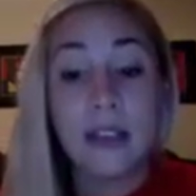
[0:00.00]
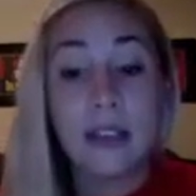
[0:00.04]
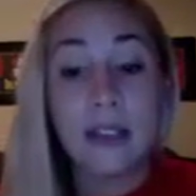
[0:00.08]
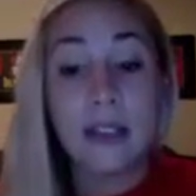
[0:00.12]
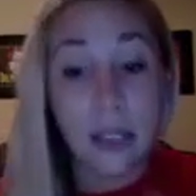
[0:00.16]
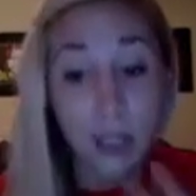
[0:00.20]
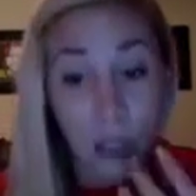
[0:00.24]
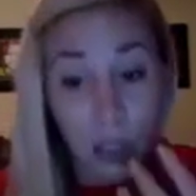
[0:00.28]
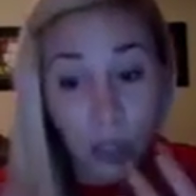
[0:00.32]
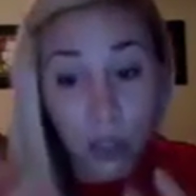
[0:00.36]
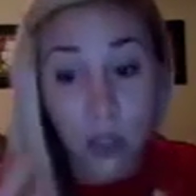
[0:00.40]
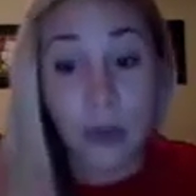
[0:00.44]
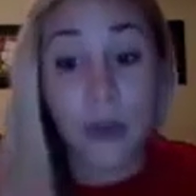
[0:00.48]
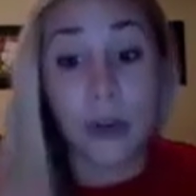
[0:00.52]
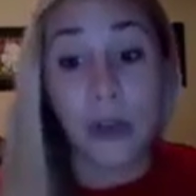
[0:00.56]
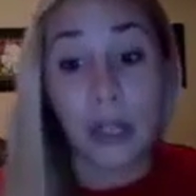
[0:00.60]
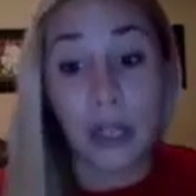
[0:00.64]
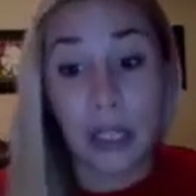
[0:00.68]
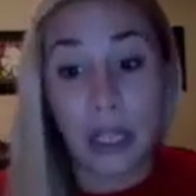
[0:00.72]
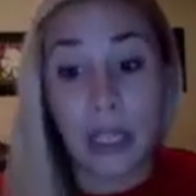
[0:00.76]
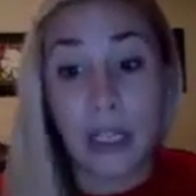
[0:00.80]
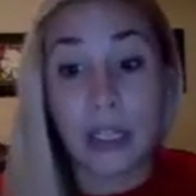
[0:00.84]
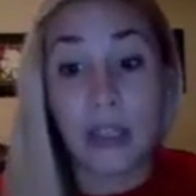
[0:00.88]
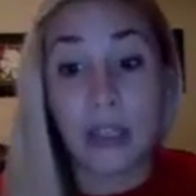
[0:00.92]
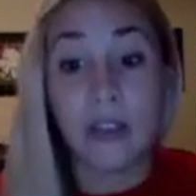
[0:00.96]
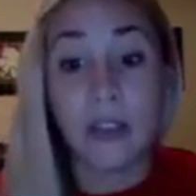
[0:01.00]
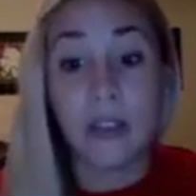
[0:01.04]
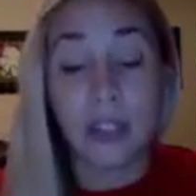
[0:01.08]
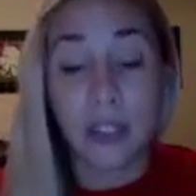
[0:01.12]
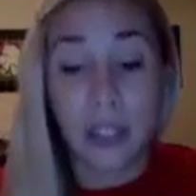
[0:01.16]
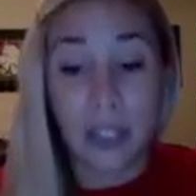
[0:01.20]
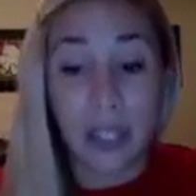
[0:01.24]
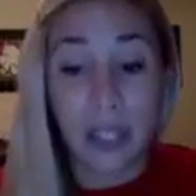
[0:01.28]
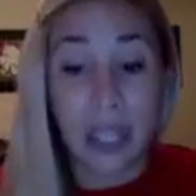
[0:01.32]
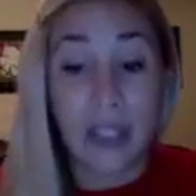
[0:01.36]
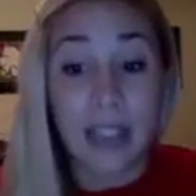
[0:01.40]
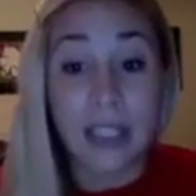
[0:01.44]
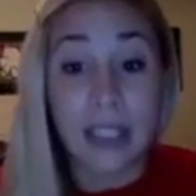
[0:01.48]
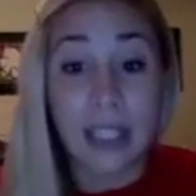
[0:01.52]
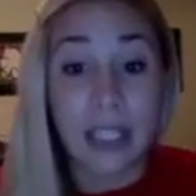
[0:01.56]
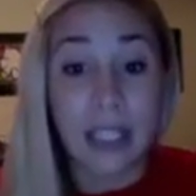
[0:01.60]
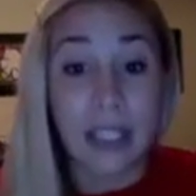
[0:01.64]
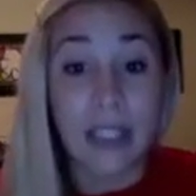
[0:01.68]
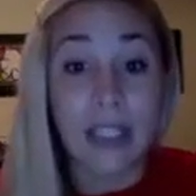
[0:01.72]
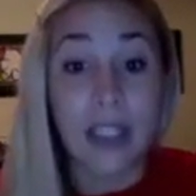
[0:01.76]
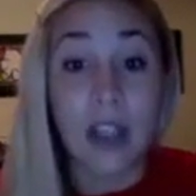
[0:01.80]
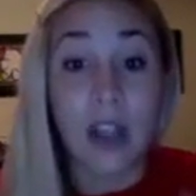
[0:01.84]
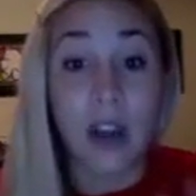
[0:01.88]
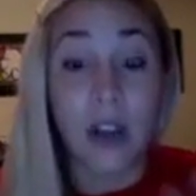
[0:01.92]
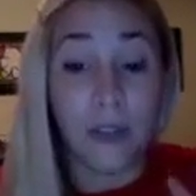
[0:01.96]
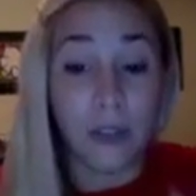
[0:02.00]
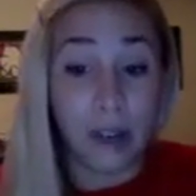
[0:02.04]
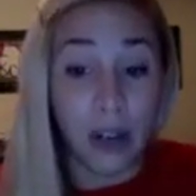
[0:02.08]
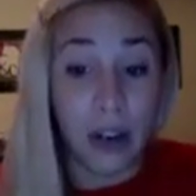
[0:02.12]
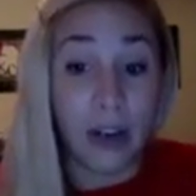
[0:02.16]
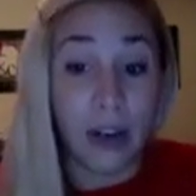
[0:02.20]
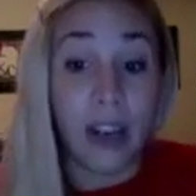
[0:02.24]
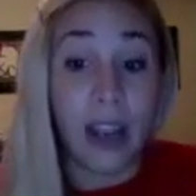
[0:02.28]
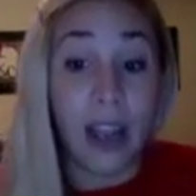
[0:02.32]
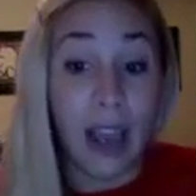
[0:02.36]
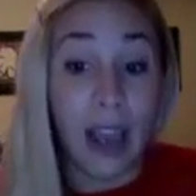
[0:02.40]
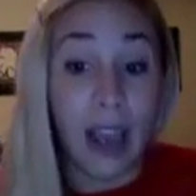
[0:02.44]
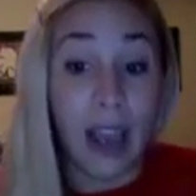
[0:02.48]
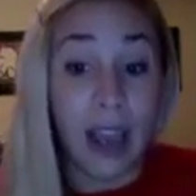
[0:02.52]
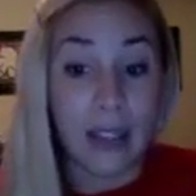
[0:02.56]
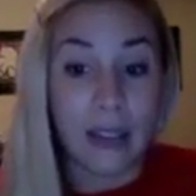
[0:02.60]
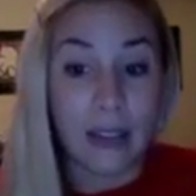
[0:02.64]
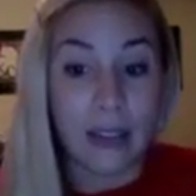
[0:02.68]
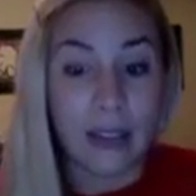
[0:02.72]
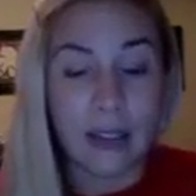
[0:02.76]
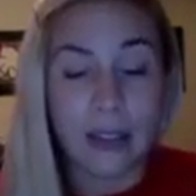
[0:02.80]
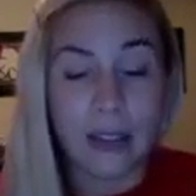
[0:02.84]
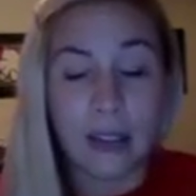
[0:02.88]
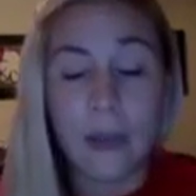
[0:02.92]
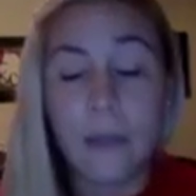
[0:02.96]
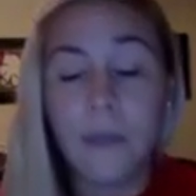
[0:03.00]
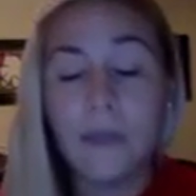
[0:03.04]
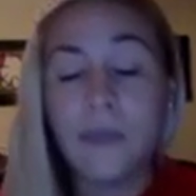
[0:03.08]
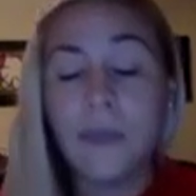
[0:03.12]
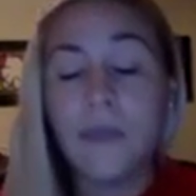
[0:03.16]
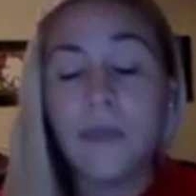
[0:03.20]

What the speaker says: Sensorily, their senses are very heightened.